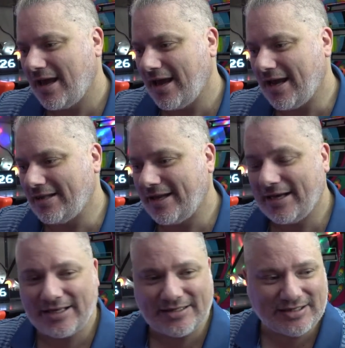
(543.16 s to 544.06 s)
And
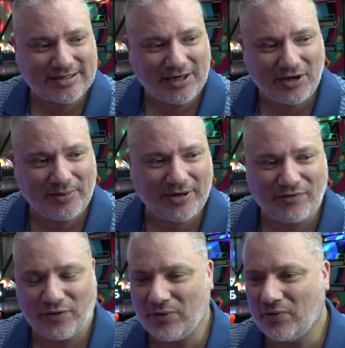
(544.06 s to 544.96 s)
then it's just a little bit
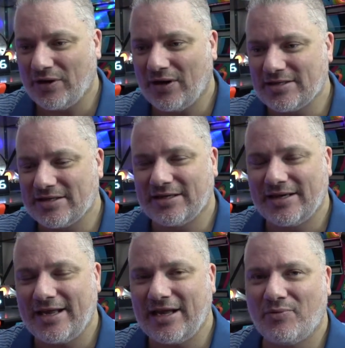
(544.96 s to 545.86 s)
of reorganising in
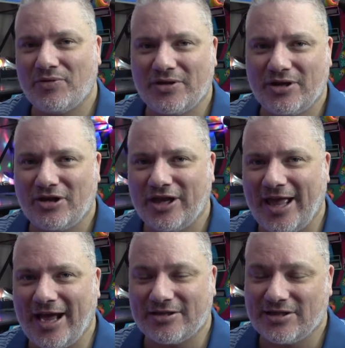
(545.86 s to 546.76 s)
here with the new
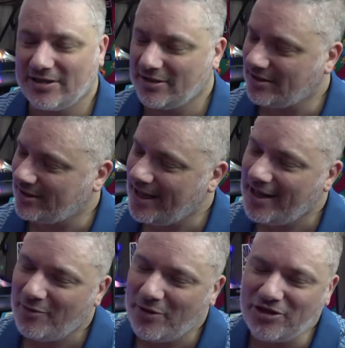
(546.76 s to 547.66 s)
couch, and
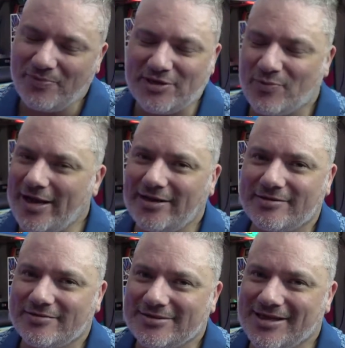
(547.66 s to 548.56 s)
then we should be
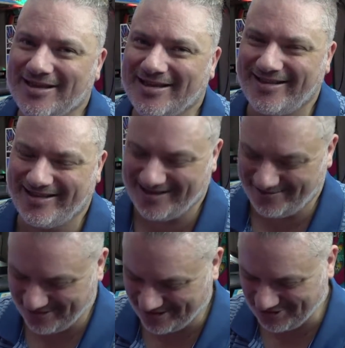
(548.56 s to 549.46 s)
sweet.
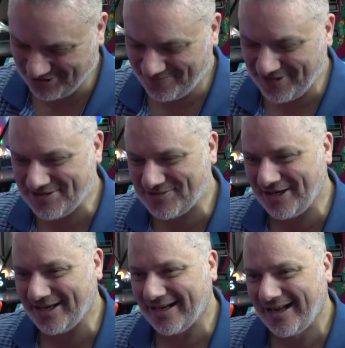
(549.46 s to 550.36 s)
We should be
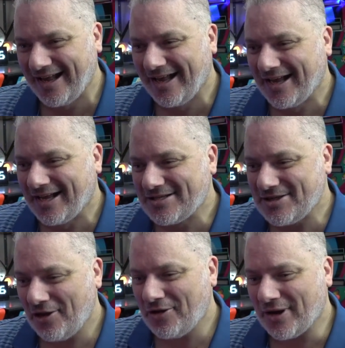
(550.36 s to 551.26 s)
sweet.
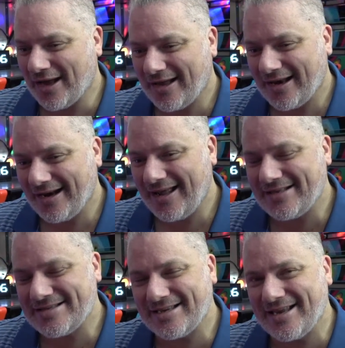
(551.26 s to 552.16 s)
So
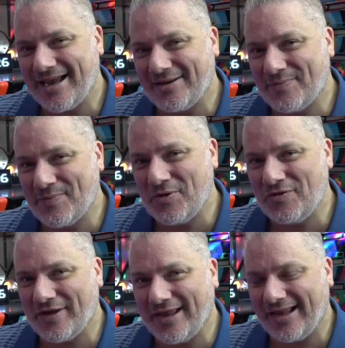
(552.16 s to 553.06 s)
let's get
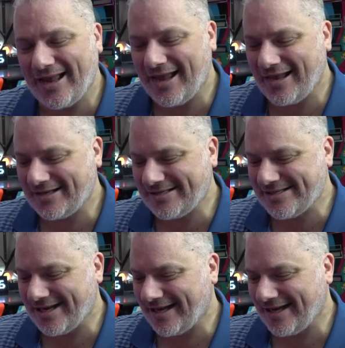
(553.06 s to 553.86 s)
moving and